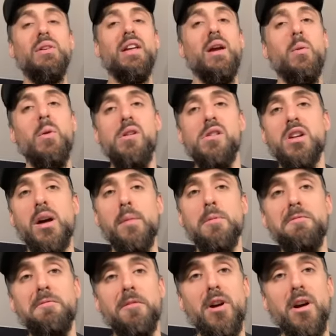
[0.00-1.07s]
get where you're
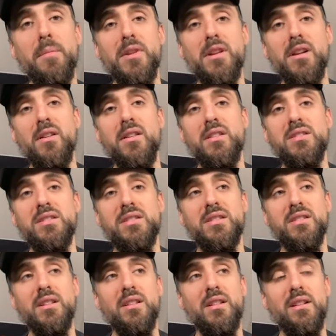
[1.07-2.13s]
coming from. It's
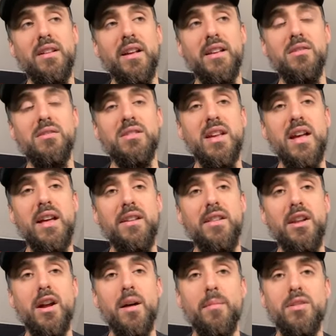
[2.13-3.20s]
like you said,
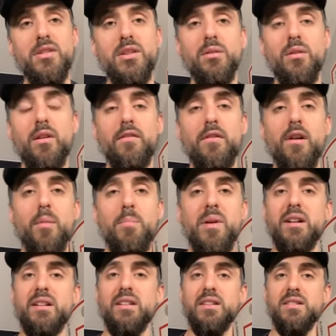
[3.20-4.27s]
the number 2 overall
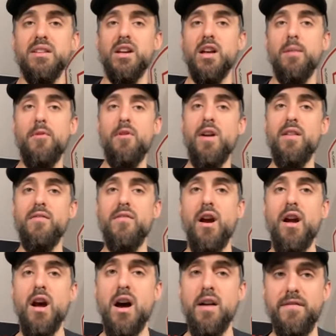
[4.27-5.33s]
pick doesn't come around
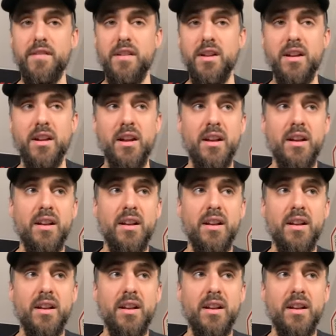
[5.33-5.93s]
very often.